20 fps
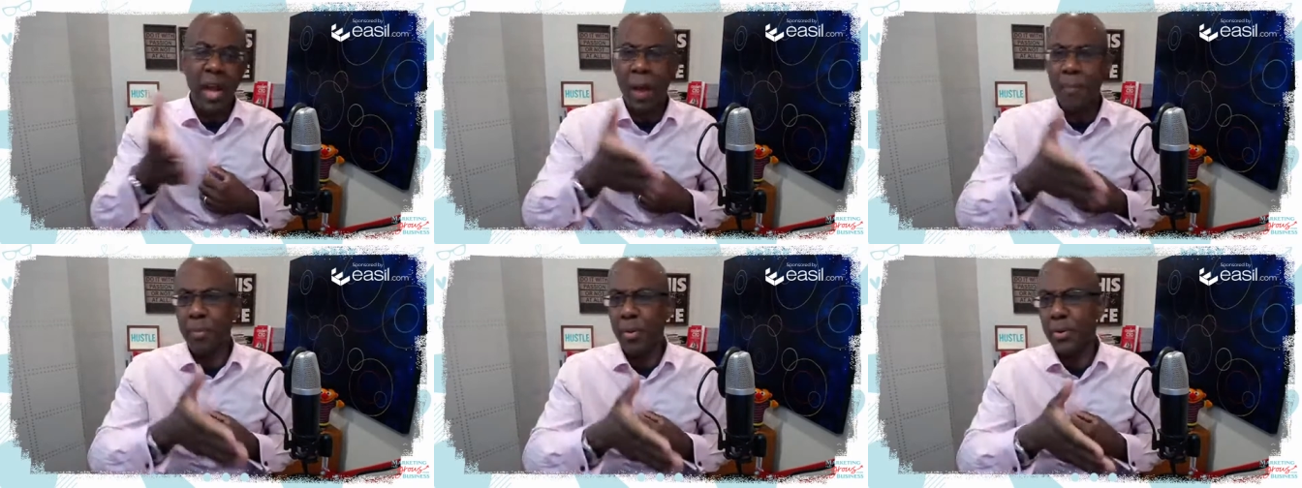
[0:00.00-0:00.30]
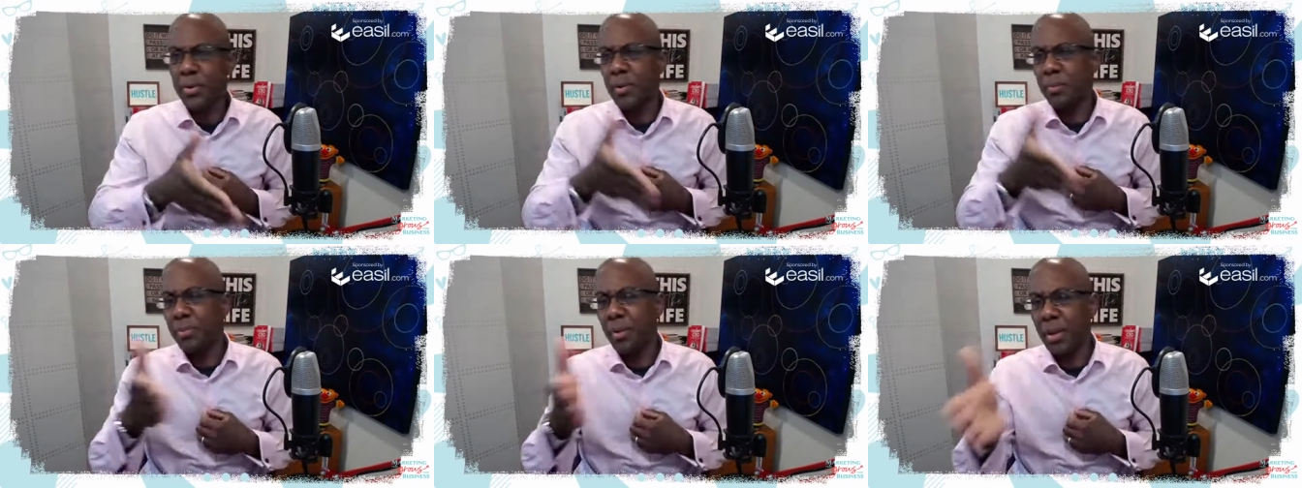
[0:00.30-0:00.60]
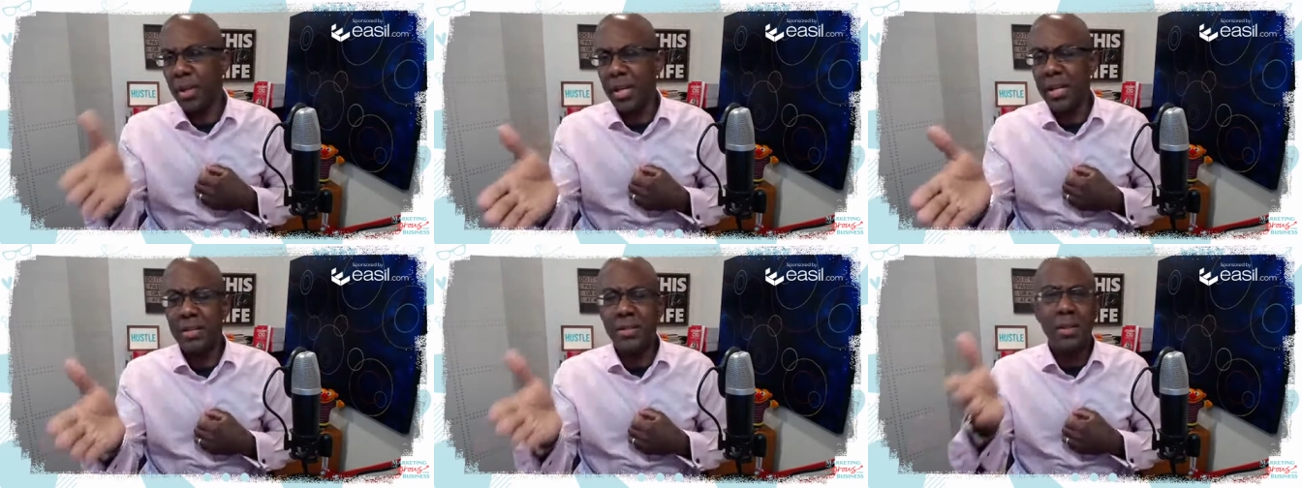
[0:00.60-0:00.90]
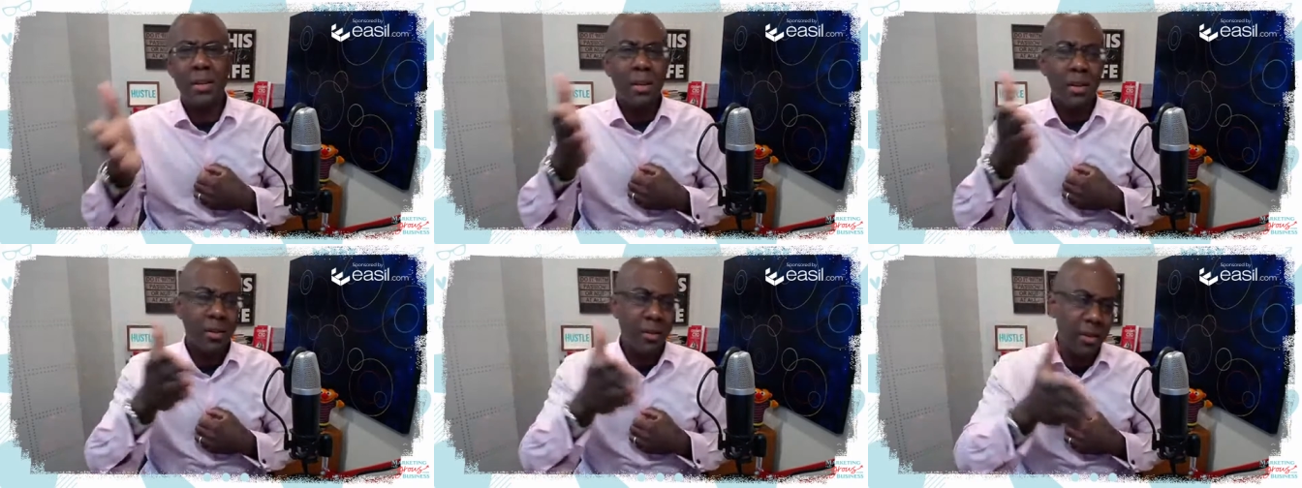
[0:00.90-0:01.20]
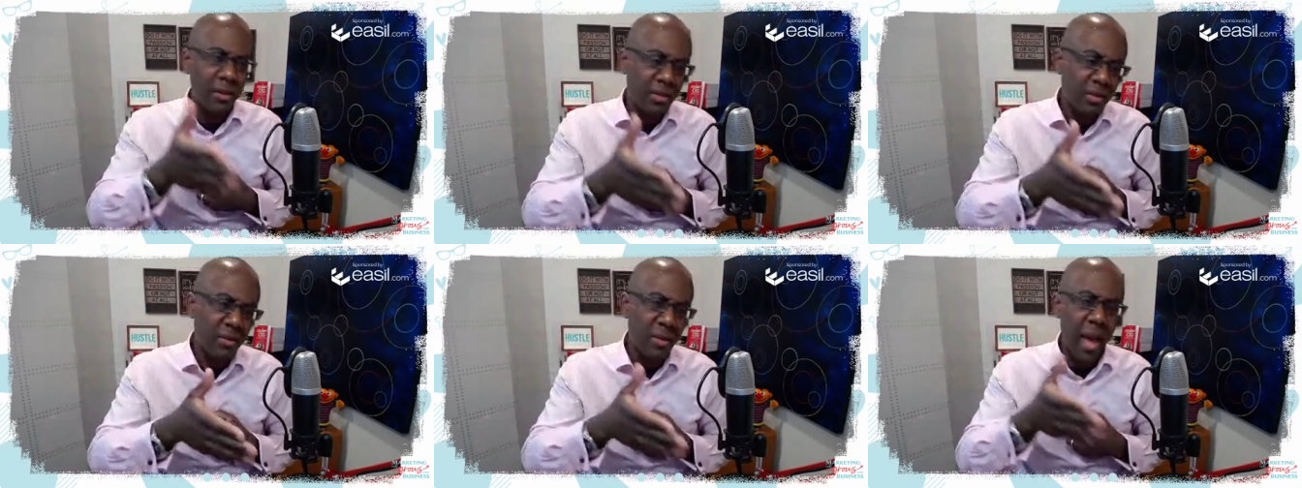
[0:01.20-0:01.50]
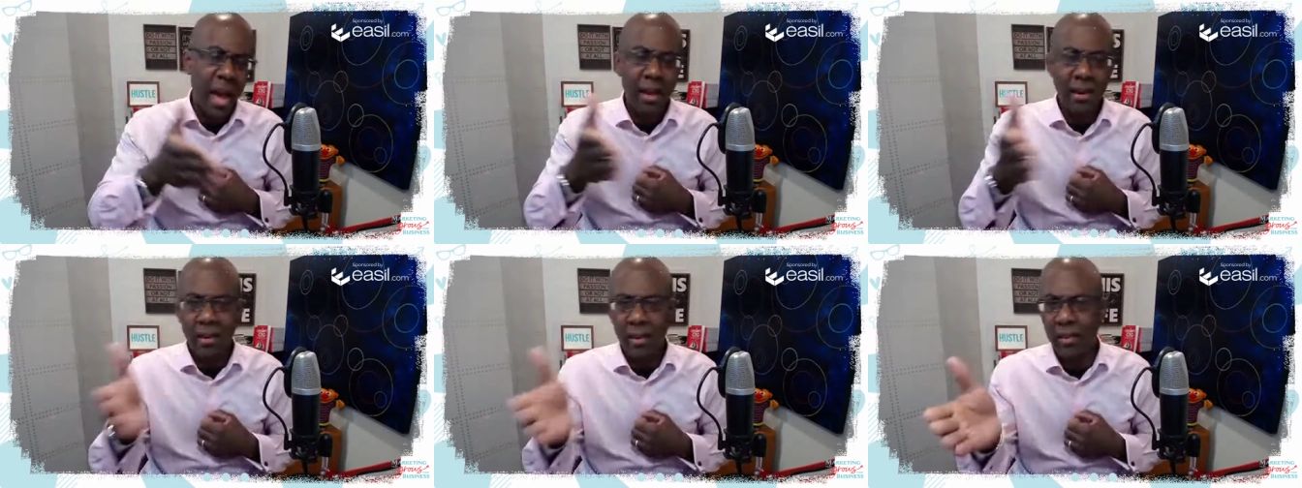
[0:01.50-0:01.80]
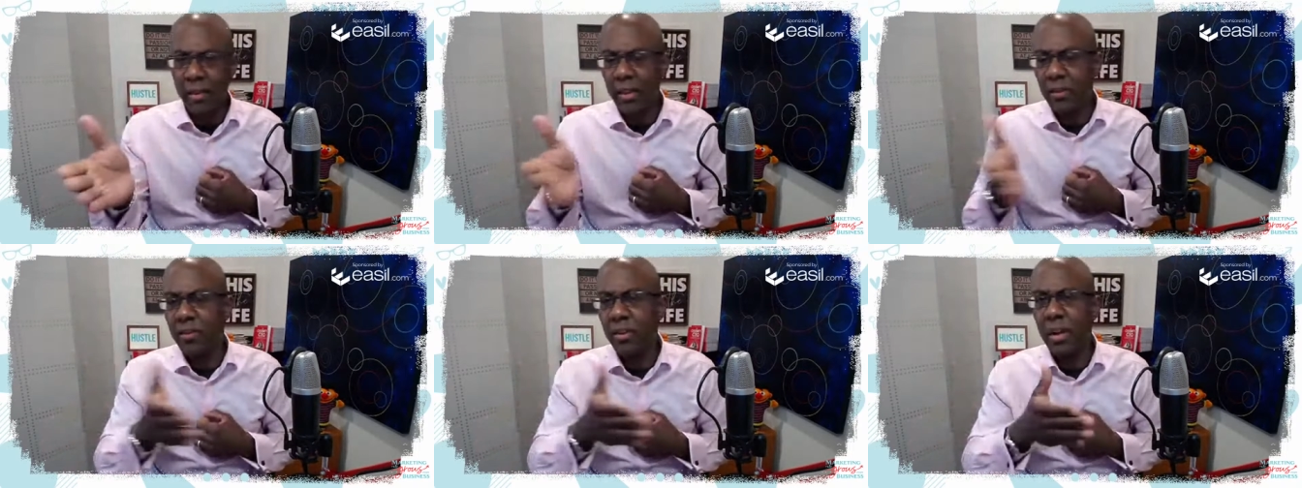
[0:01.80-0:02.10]
that person, police, this, that
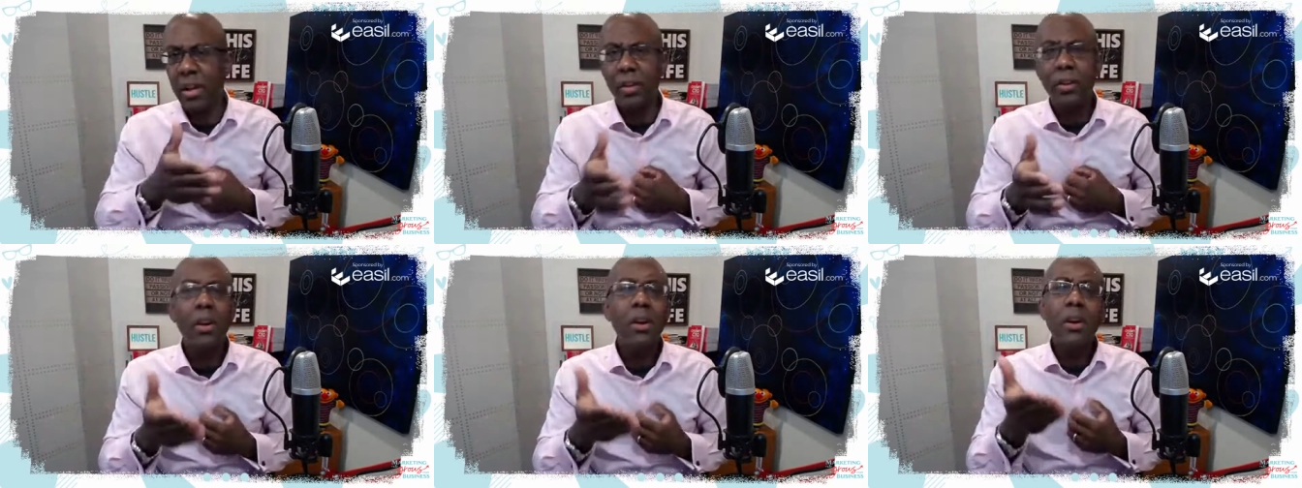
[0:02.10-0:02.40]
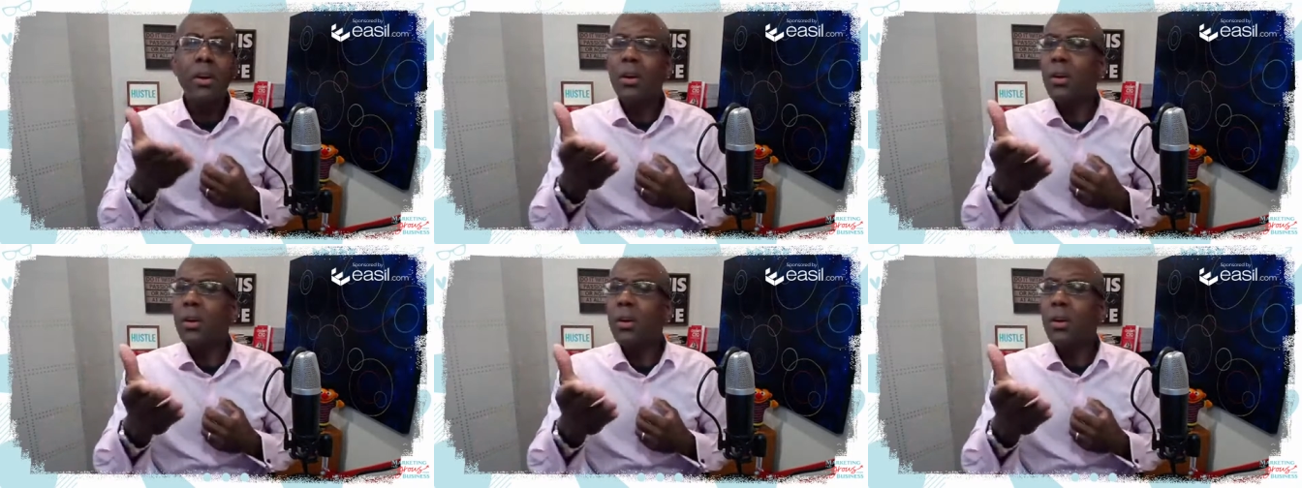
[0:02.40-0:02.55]
incident.